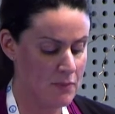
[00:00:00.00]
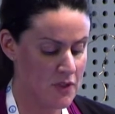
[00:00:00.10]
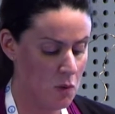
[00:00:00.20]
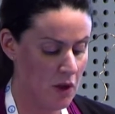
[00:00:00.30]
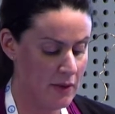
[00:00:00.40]

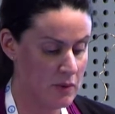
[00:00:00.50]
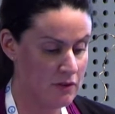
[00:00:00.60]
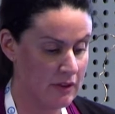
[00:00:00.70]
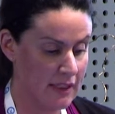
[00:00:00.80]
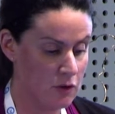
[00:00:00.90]
So while there
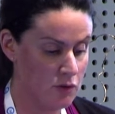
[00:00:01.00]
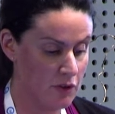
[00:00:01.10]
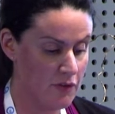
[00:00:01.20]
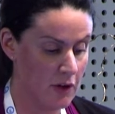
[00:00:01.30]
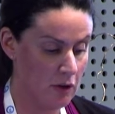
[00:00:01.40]
was really good
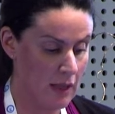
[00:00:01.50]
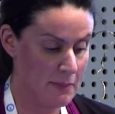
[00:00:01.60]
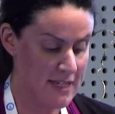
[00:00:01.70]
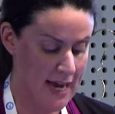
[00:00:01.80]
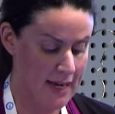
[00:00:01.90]
referral
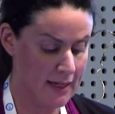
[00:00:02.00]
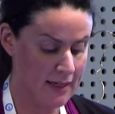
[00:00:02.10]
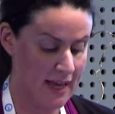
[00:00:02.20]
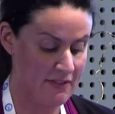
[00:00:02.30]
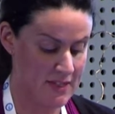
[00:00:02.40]
uptake
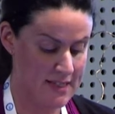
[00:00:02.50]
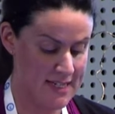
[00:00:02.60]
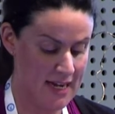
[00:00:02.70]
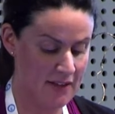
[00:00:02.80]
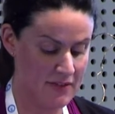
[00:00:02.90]
at the
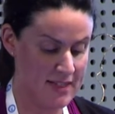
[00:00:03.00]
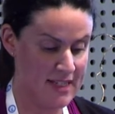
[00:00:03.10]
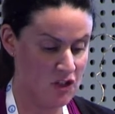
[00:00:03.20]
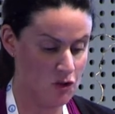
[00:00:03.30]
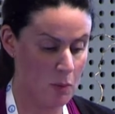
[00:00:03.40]
start, this
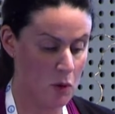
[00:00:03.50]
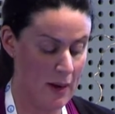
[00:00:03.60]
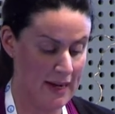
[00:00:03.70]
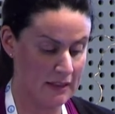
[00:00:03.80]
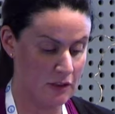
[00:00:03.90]
did drop
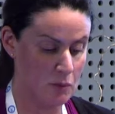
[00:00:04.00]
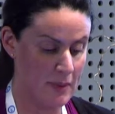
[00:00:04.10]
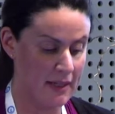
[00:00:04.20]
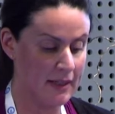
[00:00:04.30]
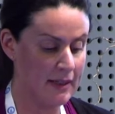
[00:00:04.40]
away a little
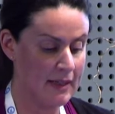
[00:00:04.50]
bit,